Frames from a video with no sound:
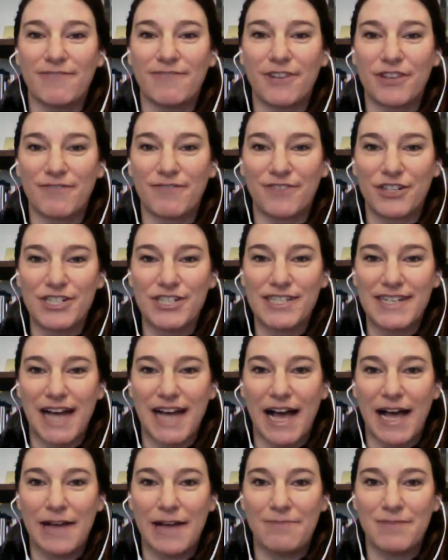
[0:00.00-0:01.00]
for the first
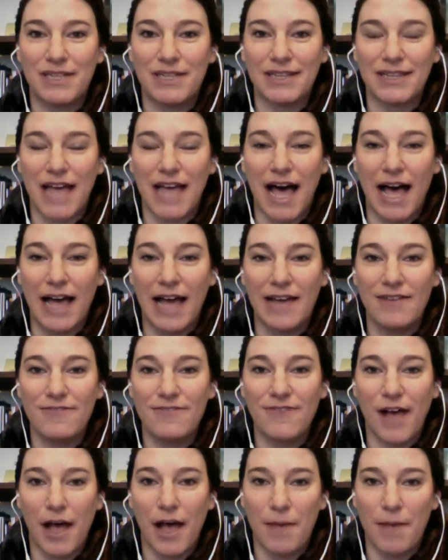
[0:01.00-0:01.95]
time live,